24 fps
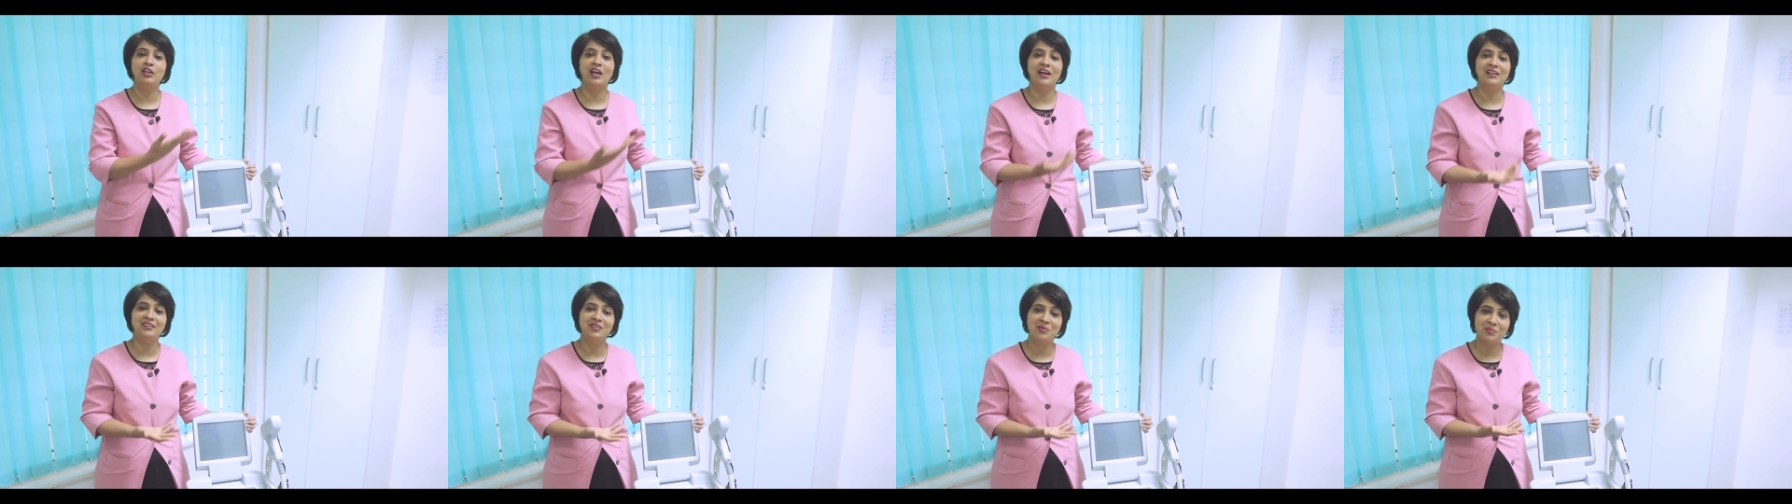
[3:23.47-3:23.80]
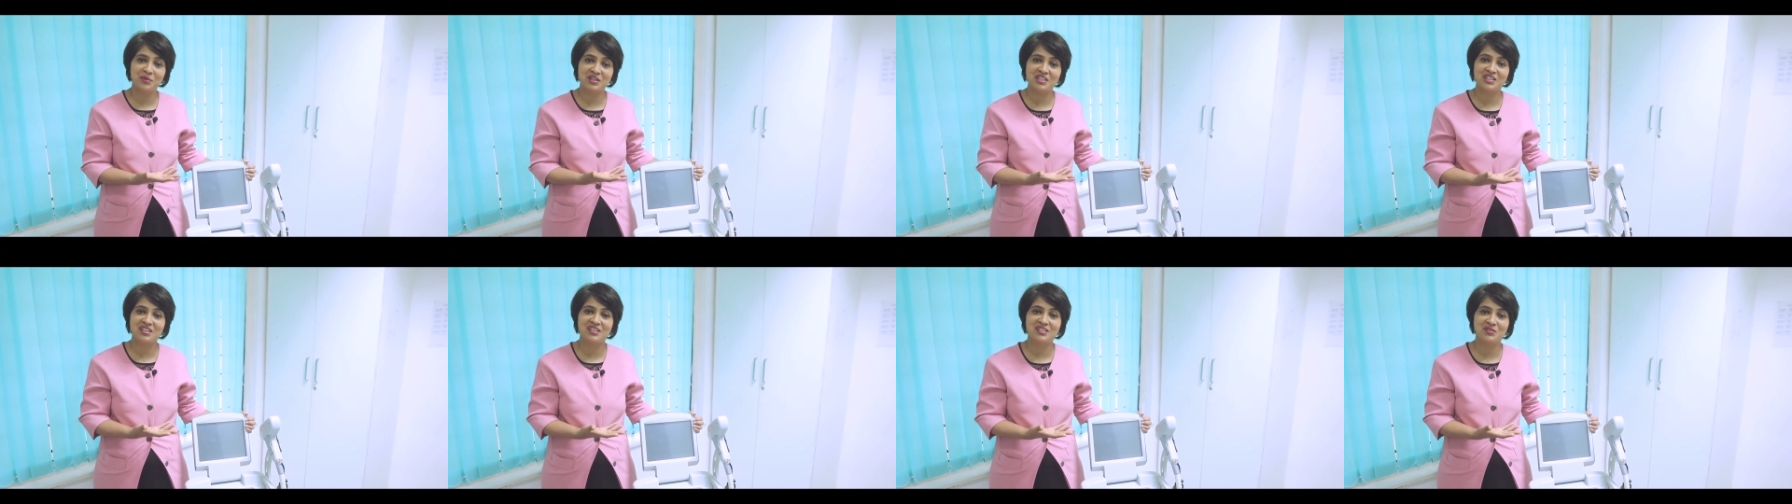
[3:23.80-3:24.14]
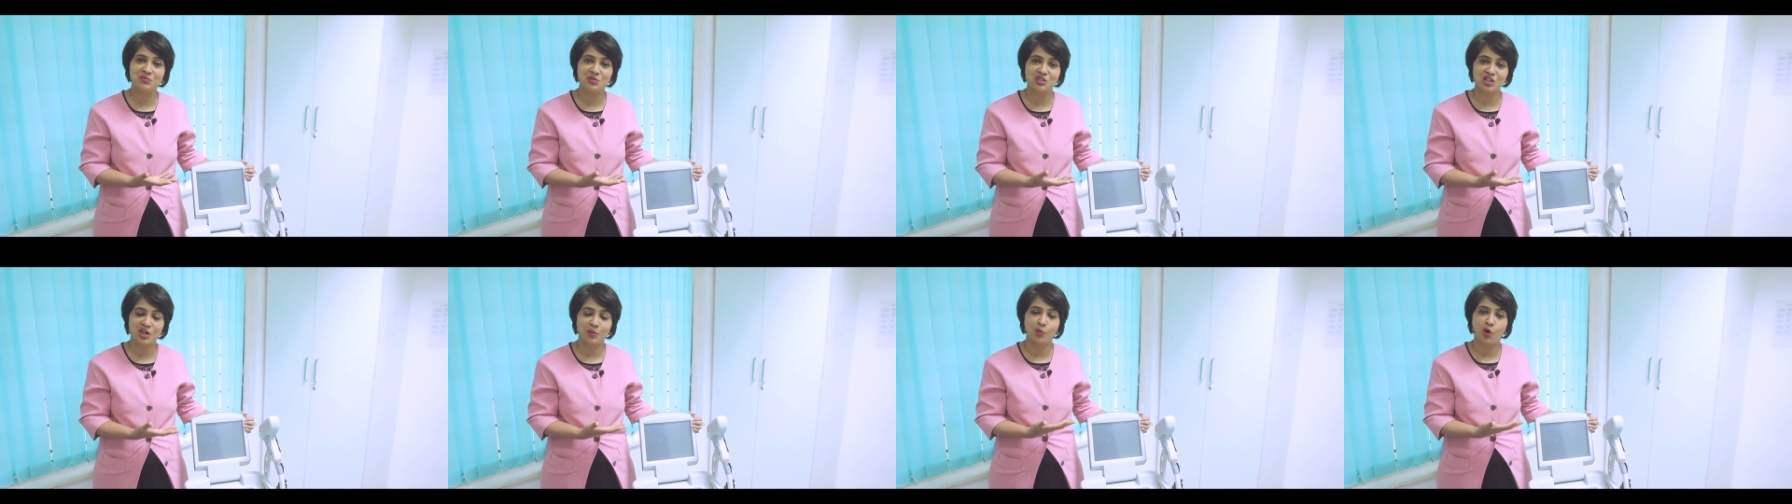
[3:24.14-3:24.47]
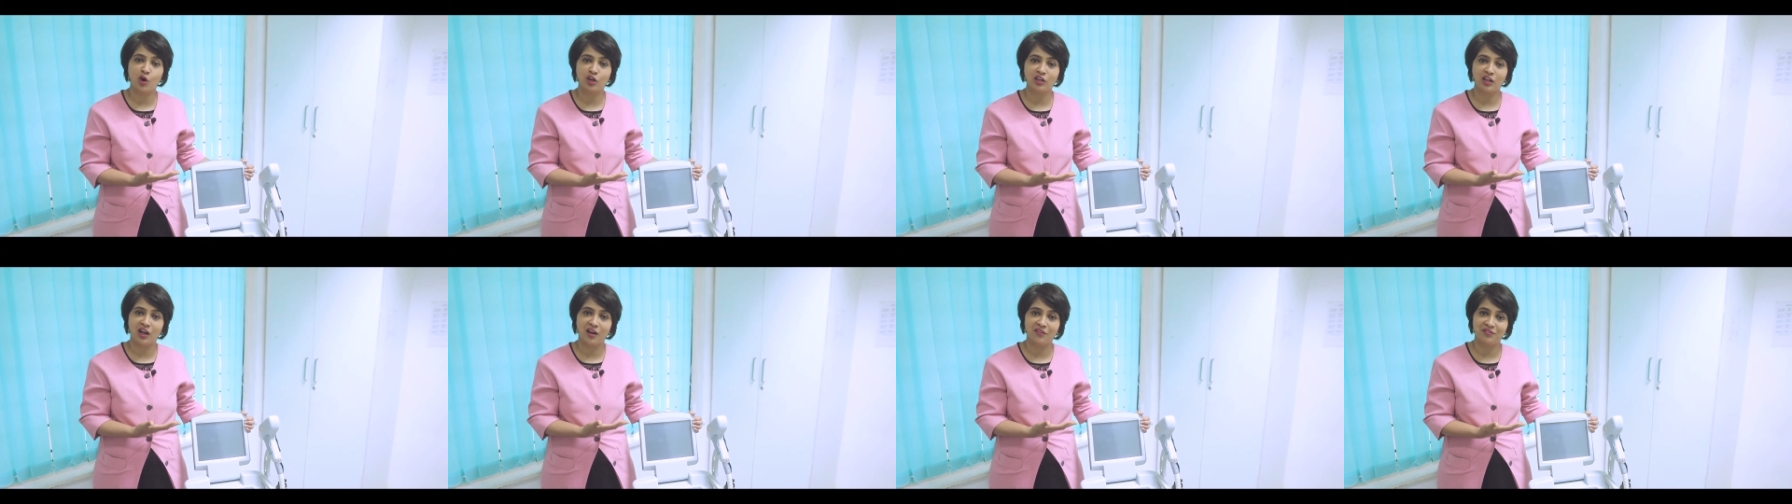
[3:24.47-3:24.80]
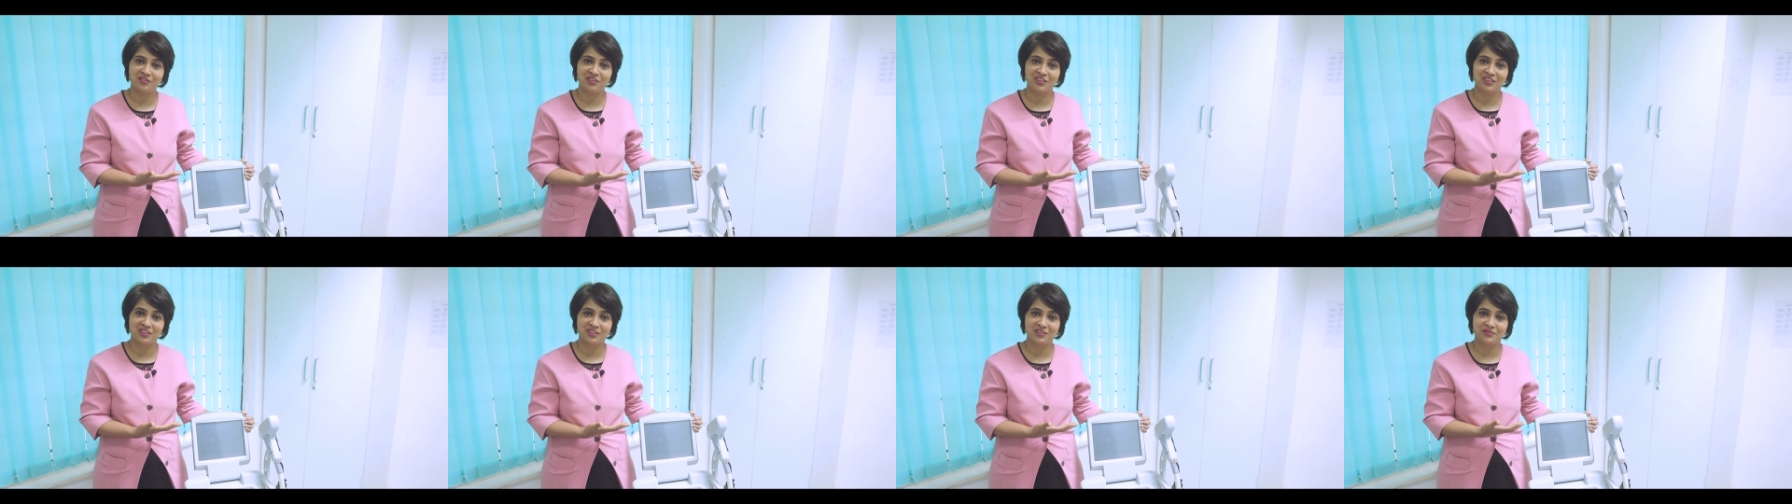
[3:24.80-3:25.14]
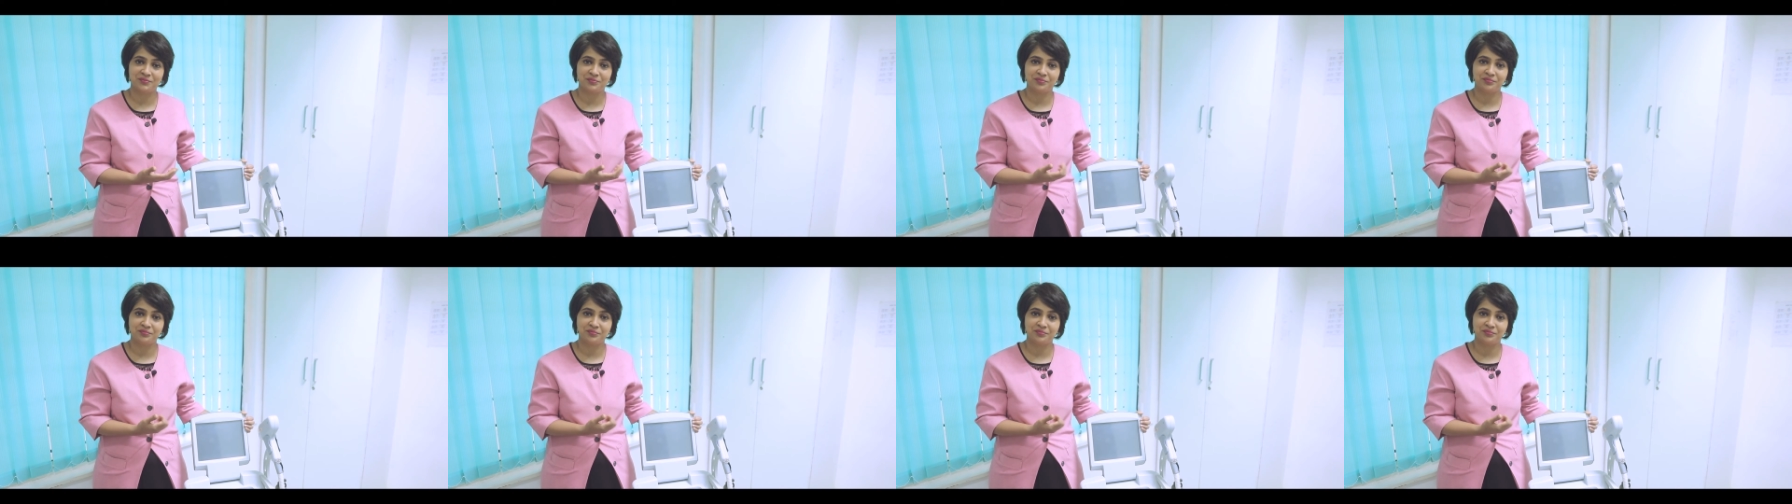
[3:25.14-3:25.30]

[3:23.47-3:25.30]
the other machines which I bought after it.